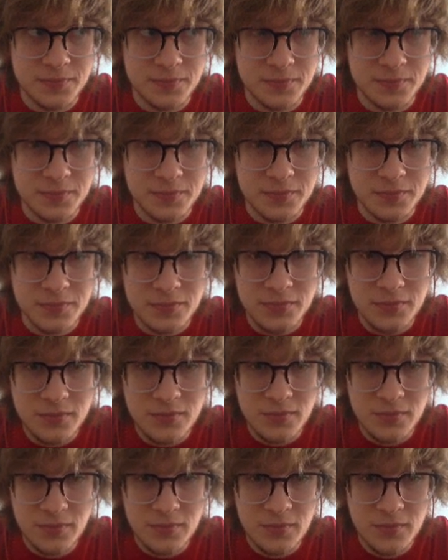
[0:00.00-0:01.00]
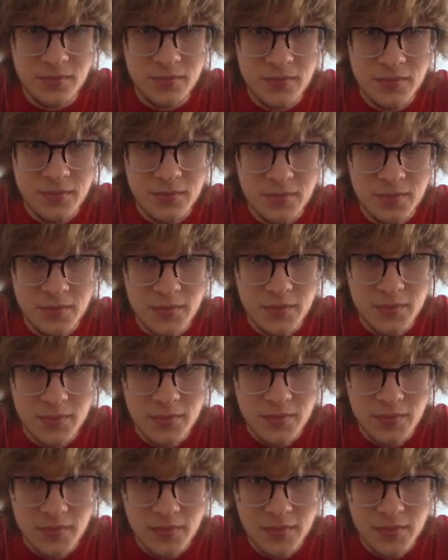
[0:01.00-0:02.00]

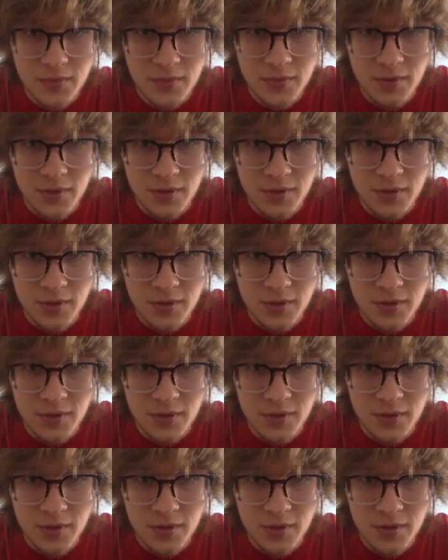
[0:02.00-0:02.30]
[no speech]